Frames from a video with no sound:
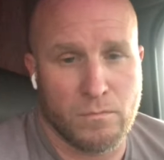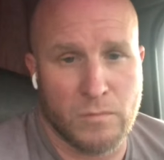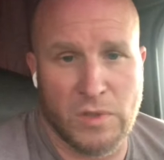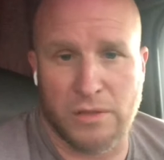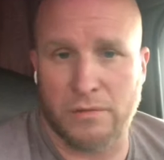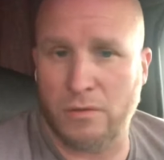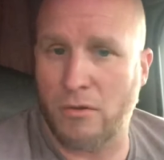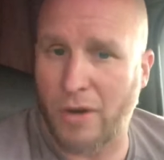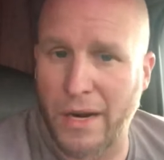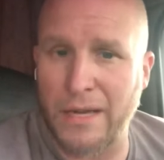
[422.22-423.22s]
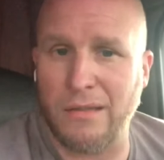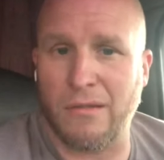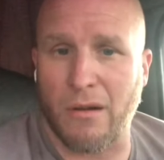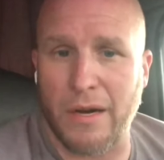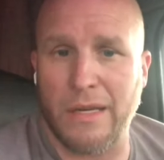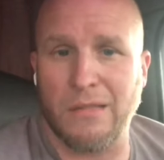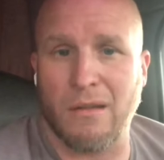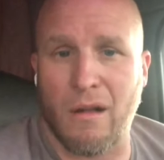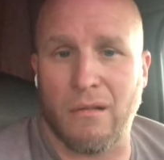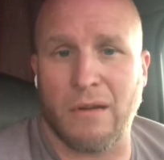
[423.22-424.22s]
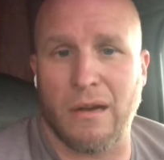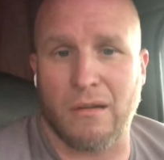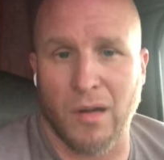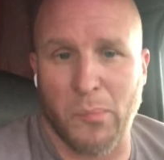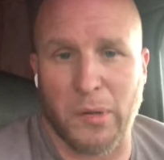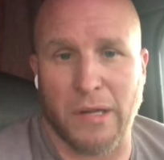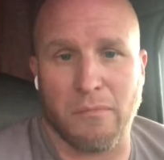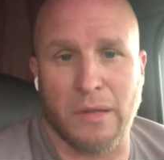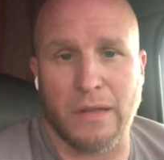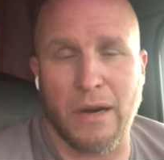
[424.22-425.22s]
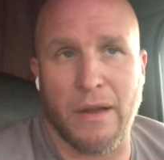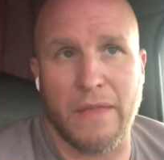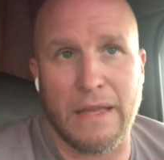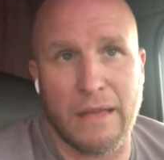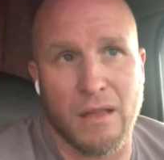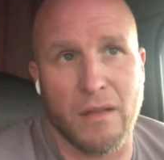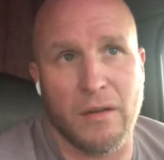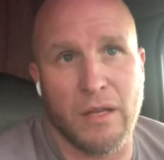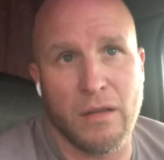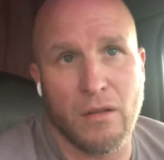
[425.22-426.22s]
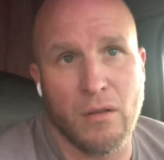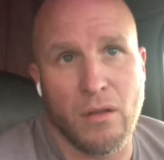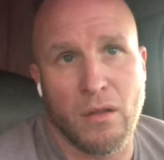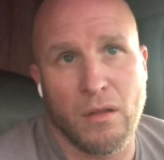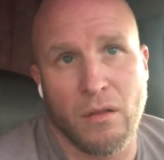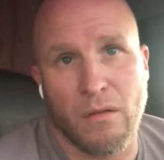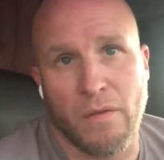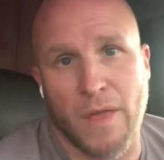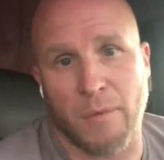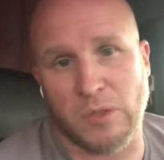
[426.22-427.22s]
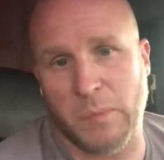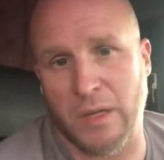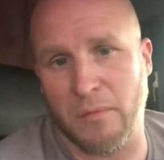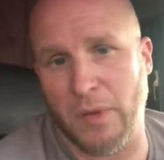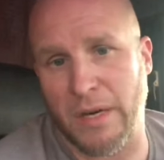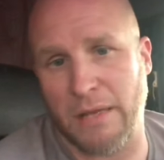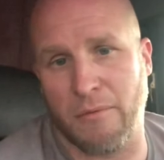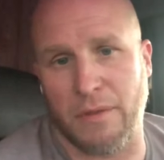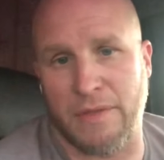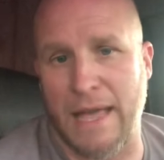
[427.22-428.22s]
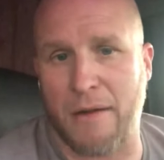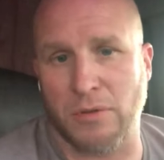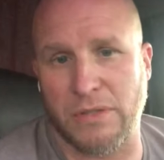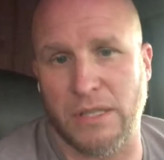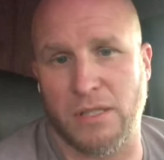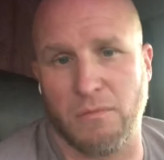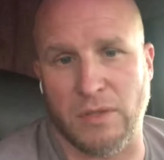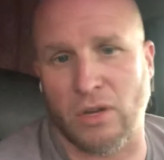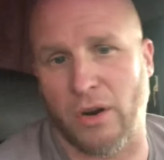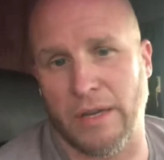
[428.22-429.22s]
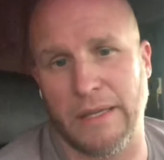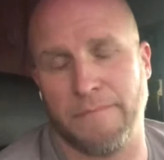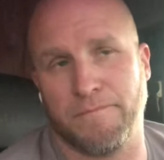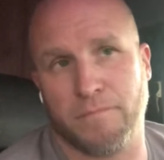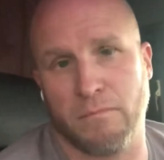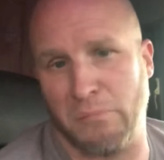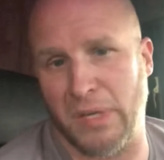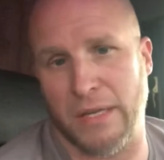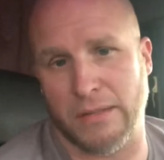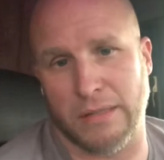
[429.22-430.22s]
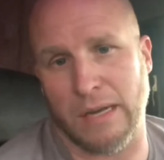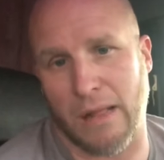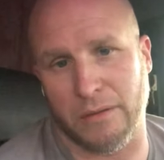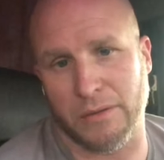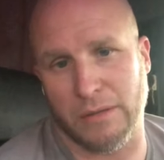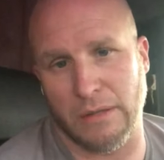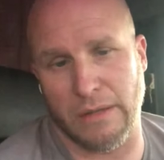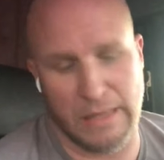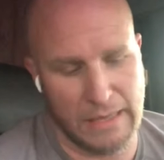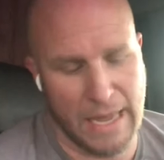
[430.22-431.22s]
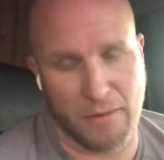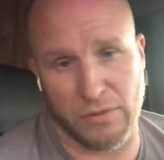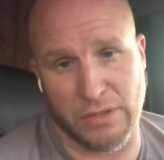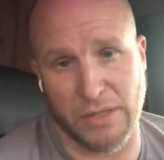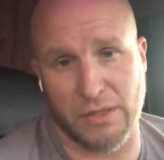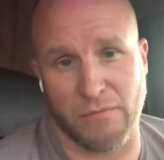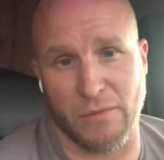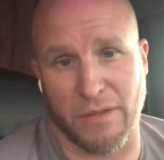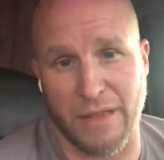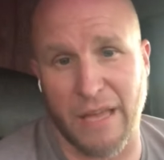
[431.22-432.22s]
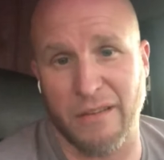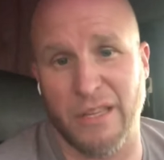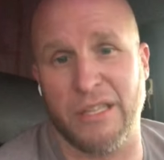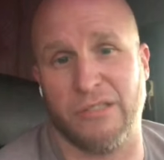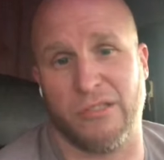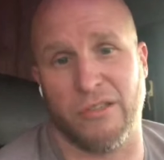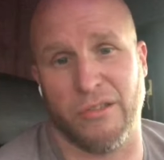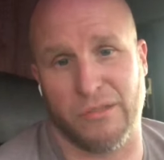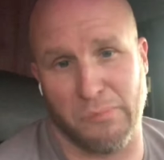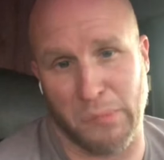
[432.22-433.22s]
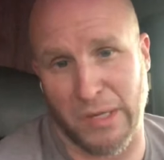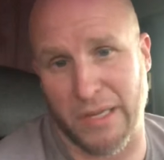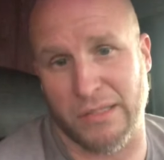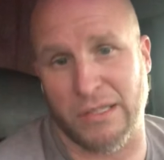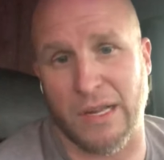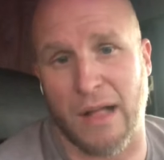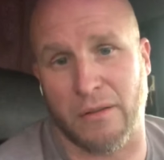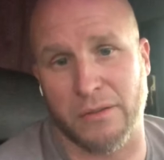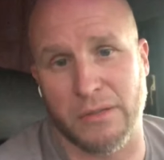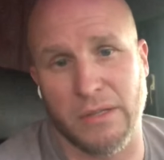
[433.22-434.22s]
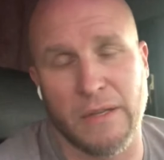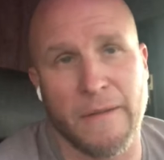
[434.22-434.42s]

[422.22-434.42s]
Just great all-around company. But there at the end, they were spending money with the acquisition with Target, billions of dollars, and then the acquisition with Aetna Insurance, billions of dollars.